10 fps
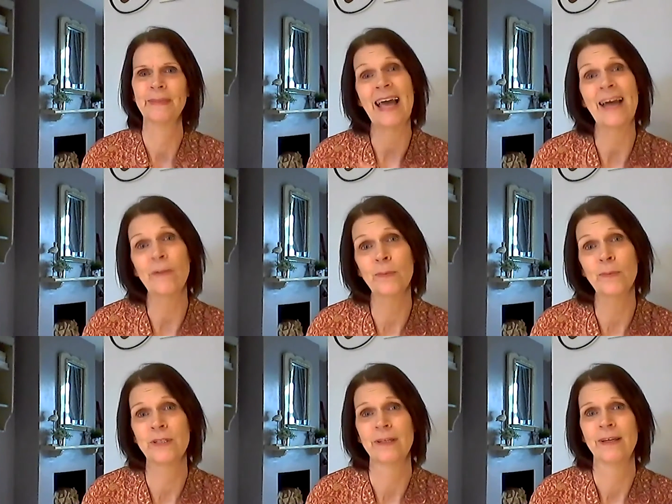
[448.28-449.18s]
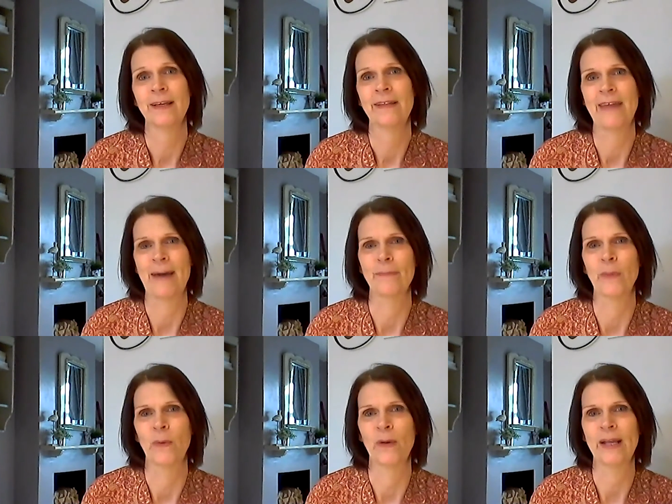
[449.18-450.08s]
Helped that
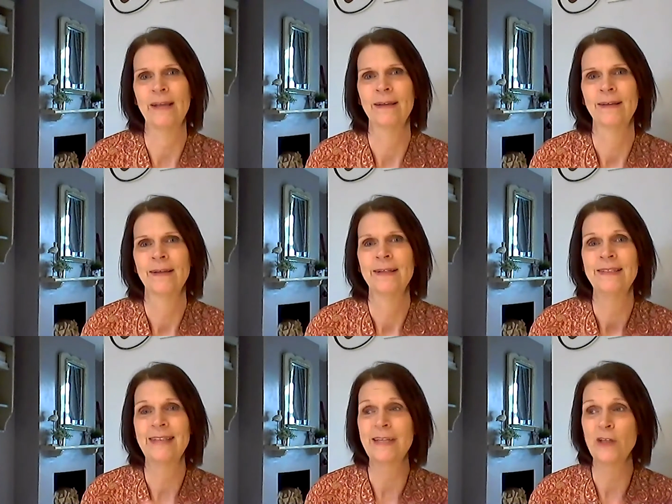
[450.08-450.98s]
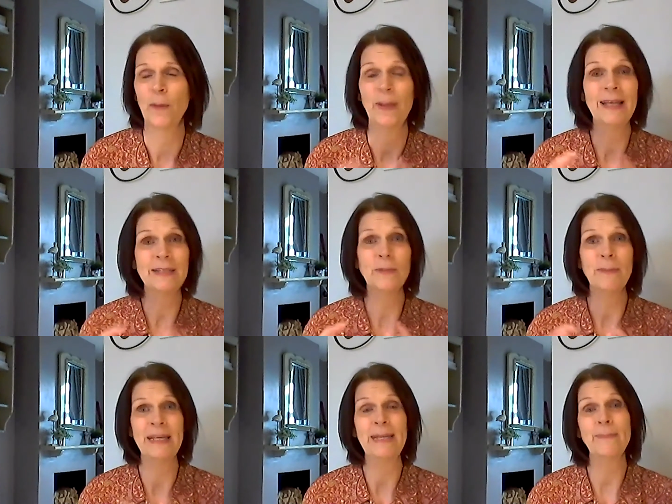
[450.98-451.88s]
boy set up a little
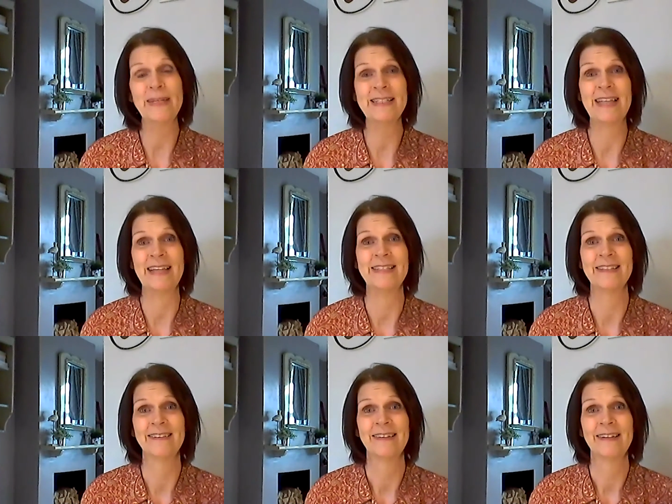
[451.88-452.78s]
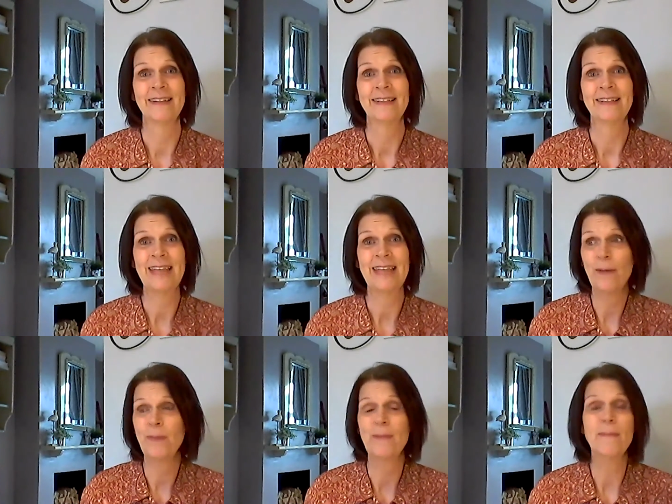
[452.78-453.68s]
mini business to
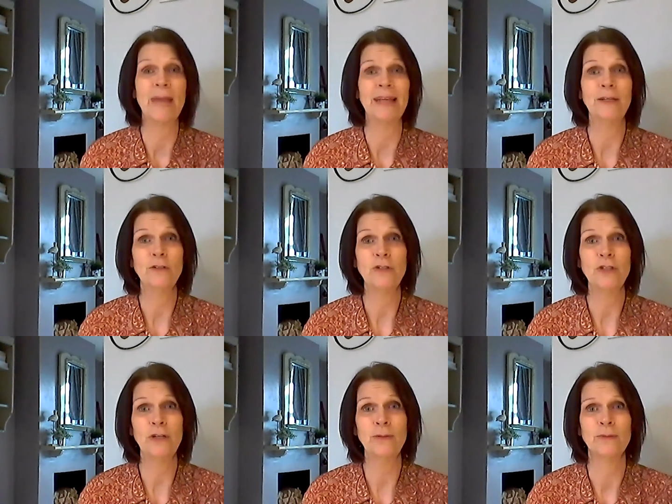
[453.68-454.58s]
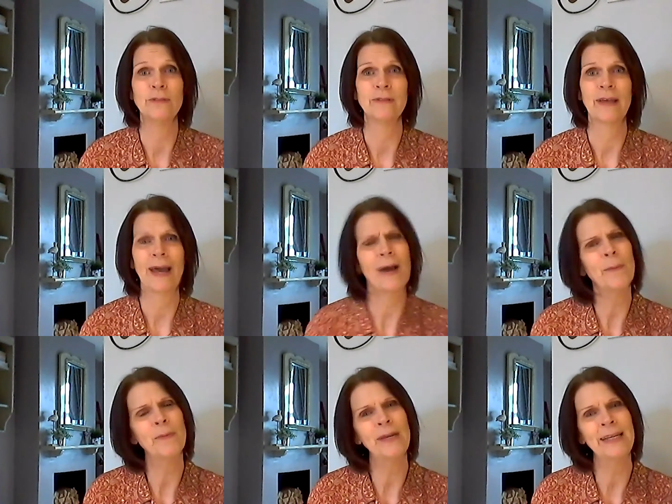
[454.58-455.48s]
help him make shoes.
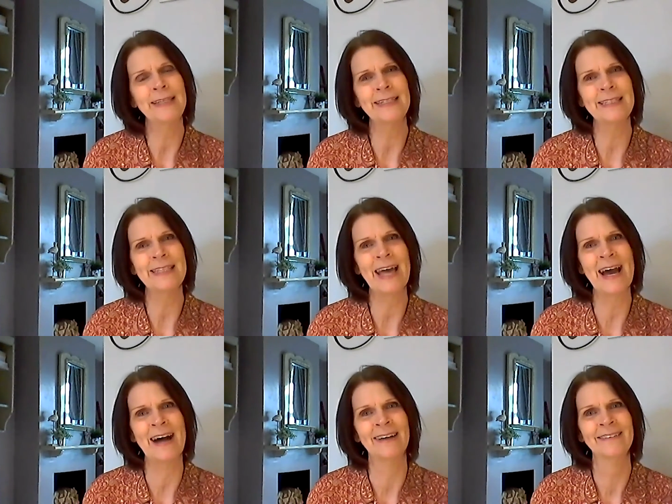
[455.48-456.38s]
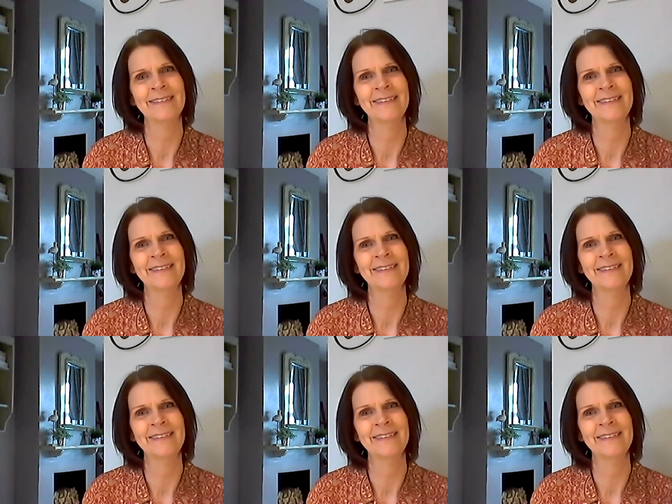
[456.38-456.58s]
How brilliant is that?